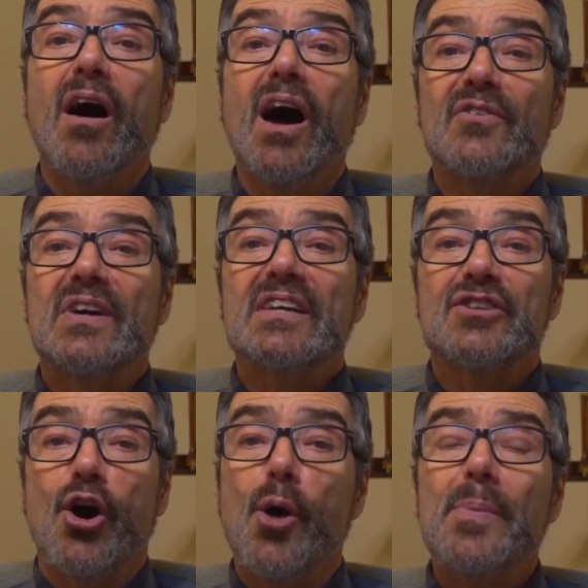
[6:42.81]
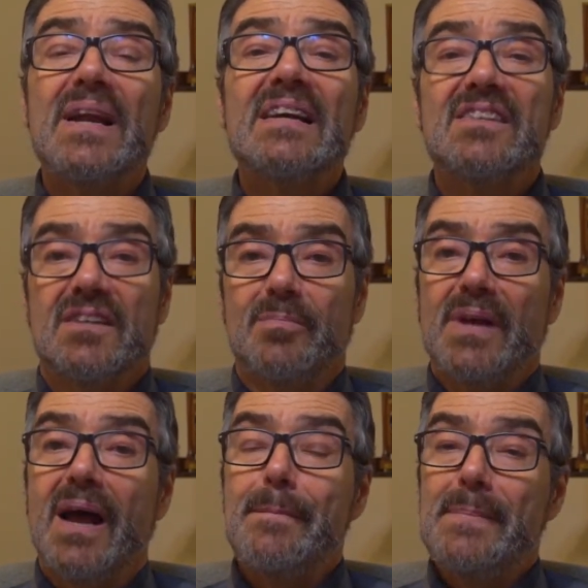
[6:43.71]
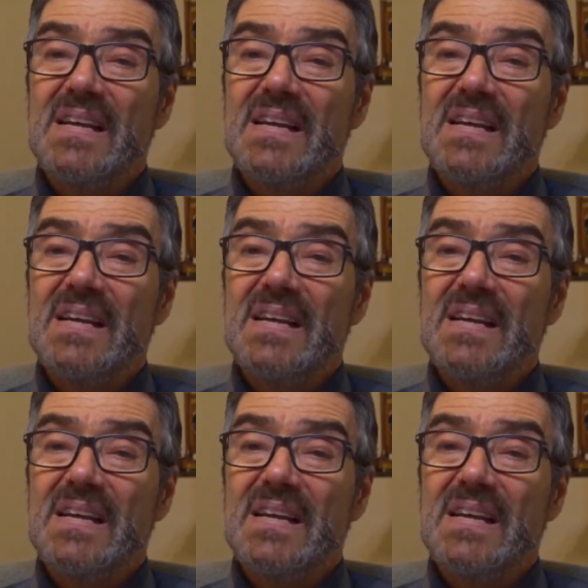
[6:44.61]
offerings opening sometime